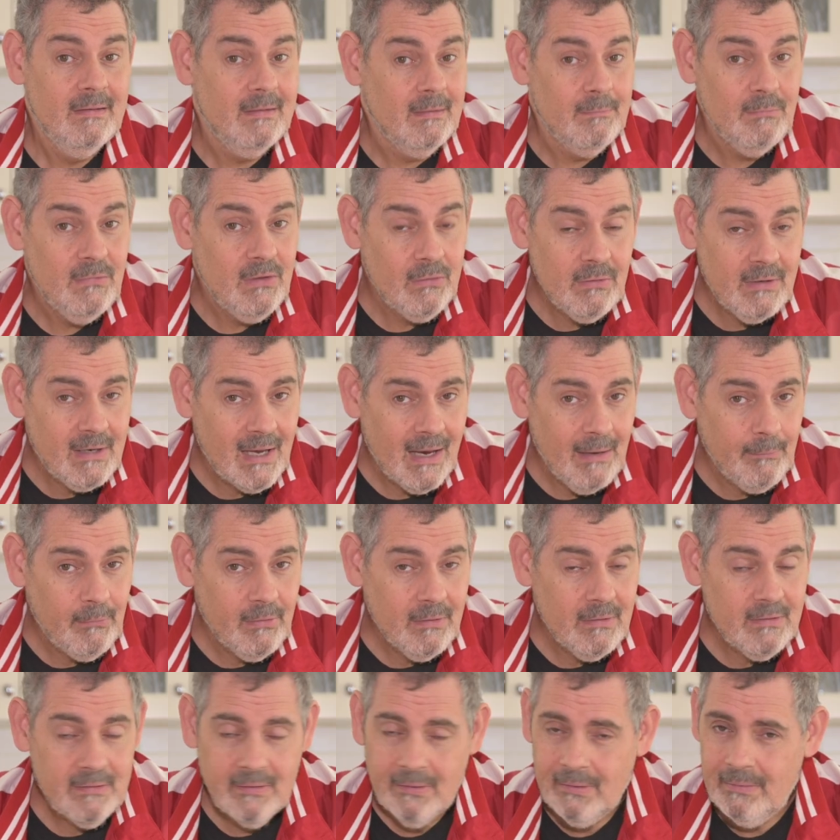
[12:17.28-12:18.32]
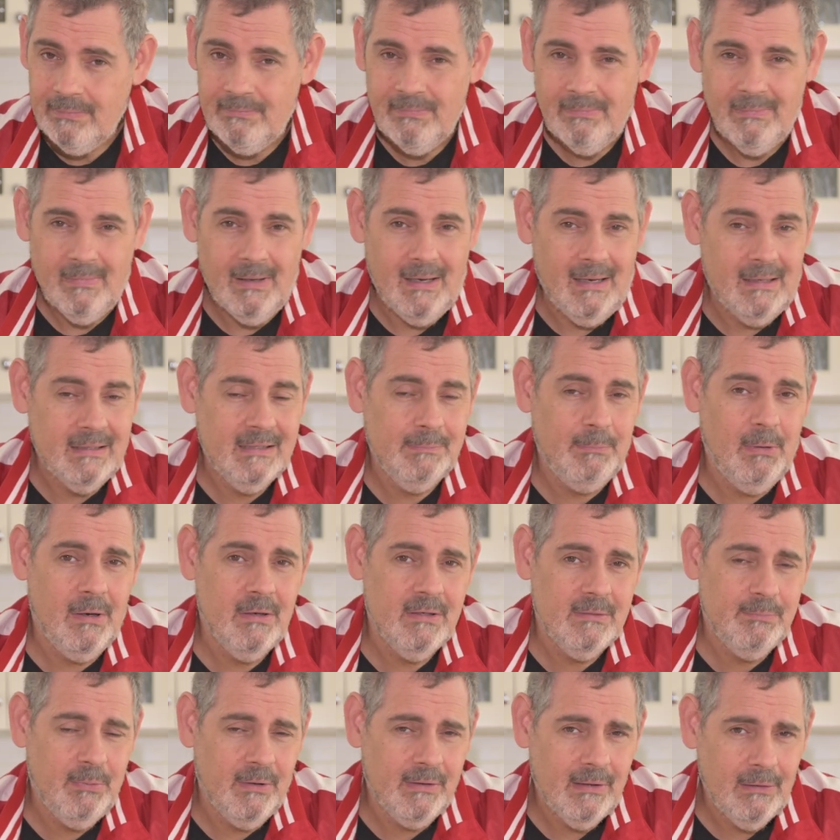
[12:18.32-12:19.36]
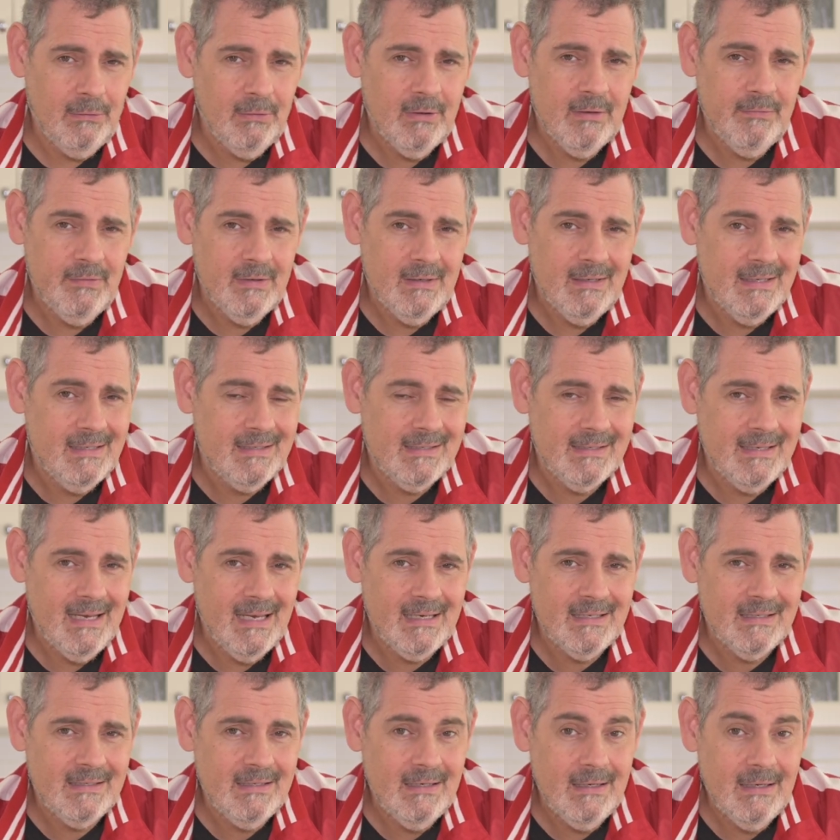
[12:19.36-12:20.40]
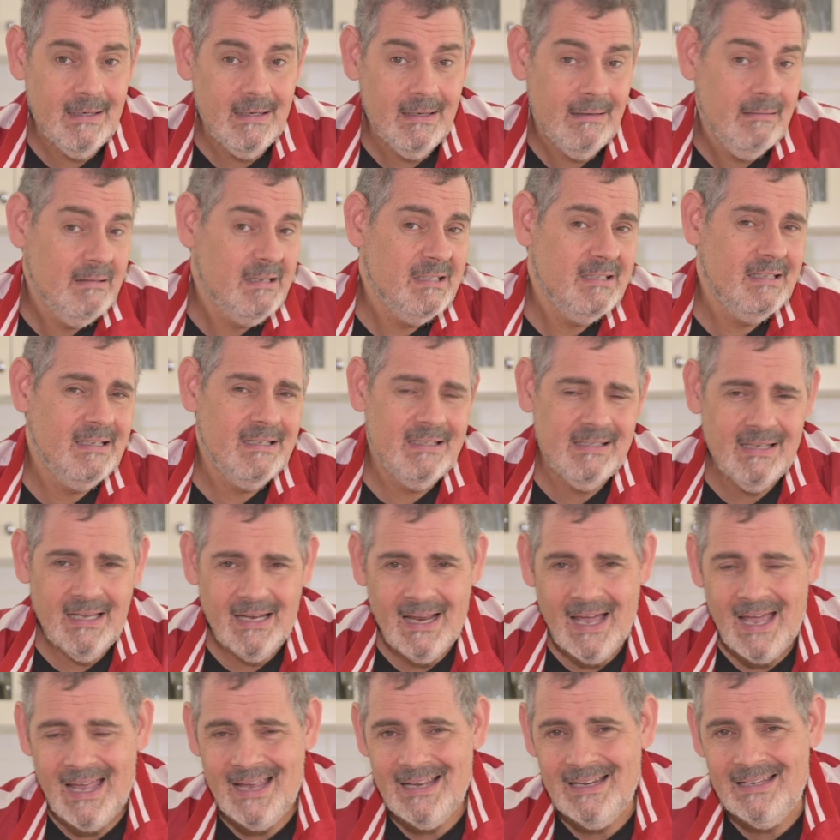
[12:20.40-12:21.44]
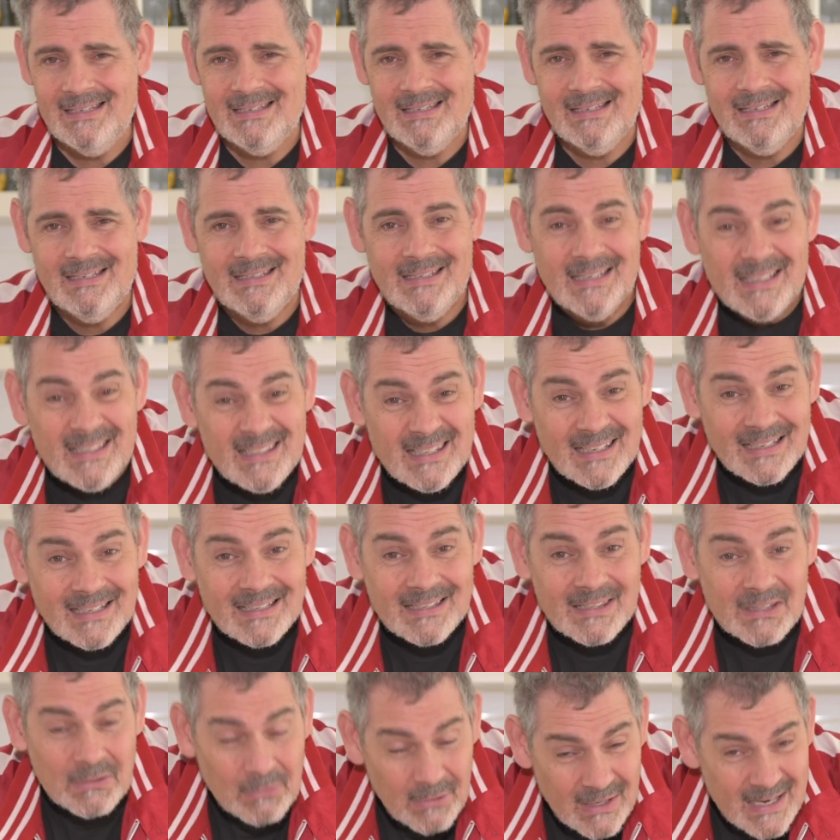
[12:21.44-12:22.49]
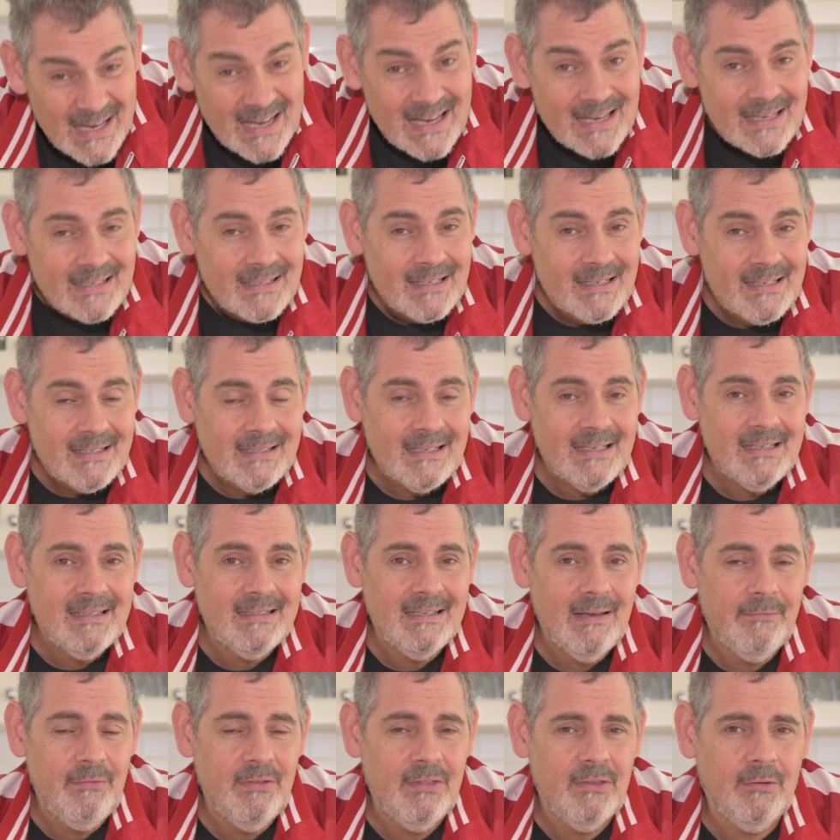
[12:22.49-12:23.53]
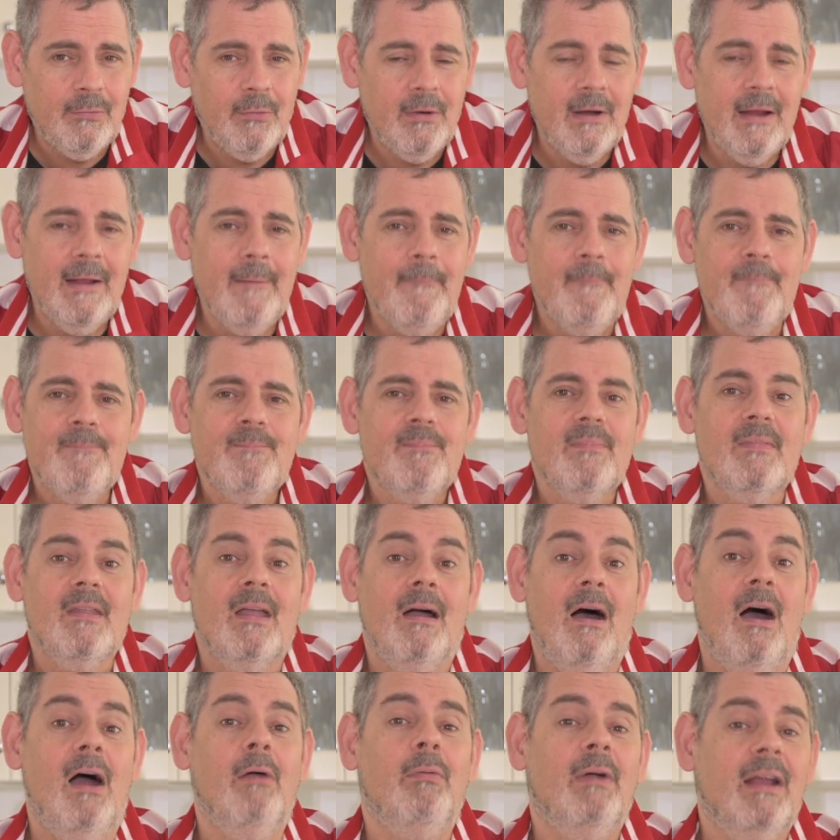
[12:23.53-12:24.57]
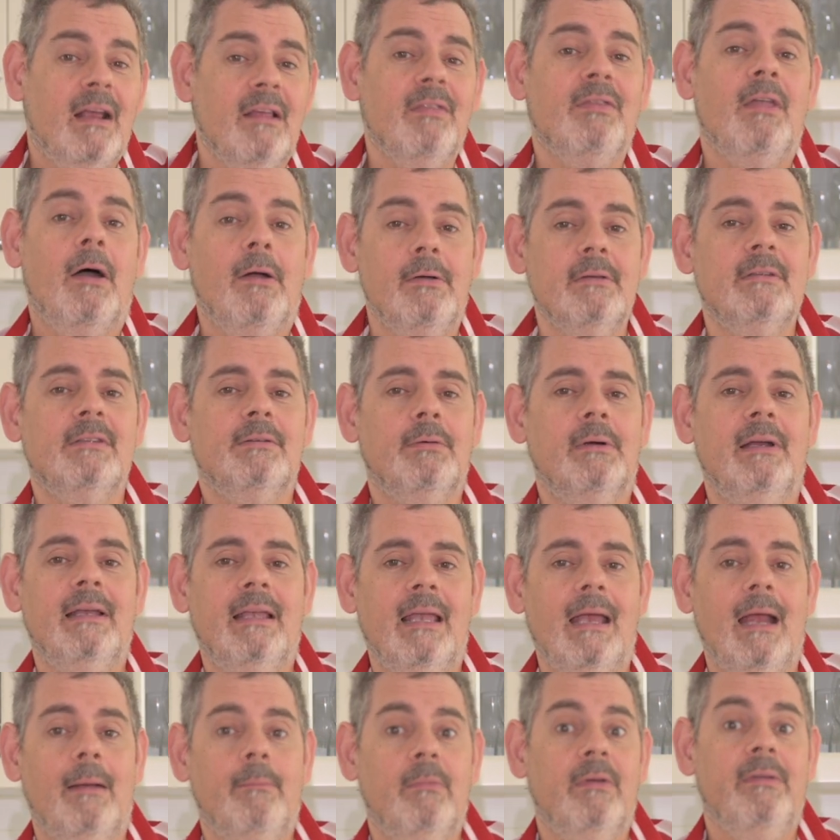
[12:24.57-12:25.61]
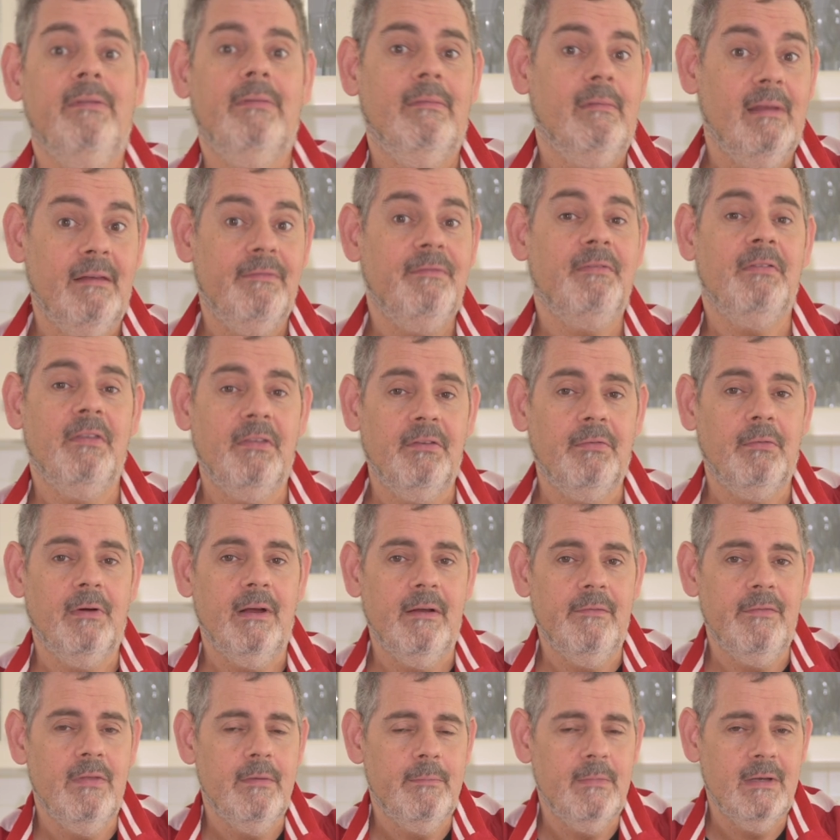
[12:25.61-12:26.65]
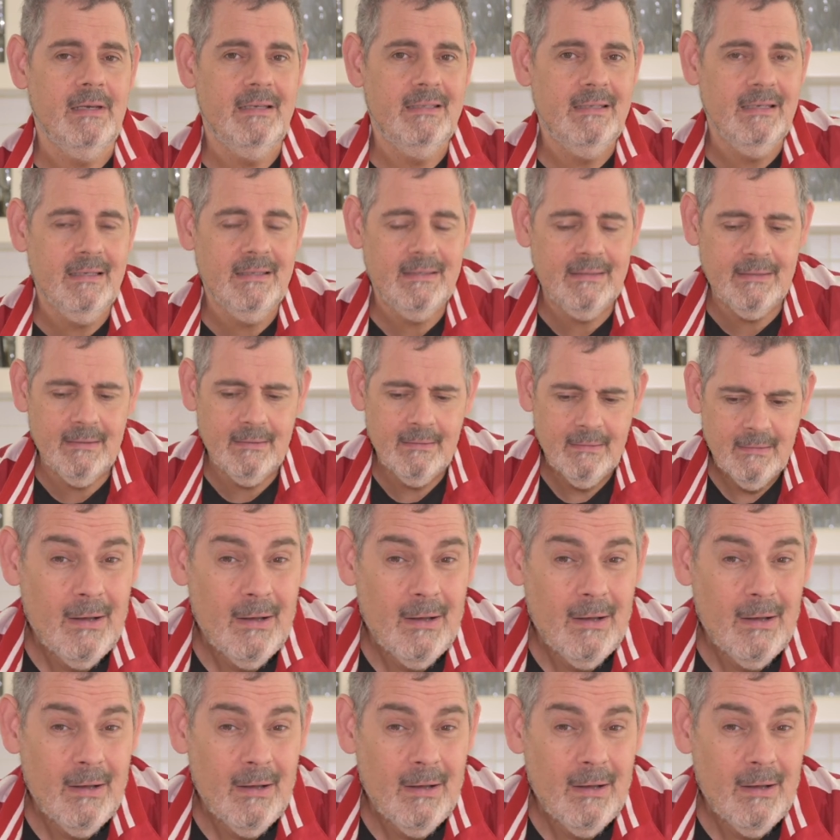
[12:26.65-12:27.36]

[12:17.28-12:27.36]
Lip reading: some new cameras. I suppose by the look of it, it's next year. Is it a Z8? Is it a Z6 III? Is it a Z7 III? I reckon those three cameras, if the three of them exist,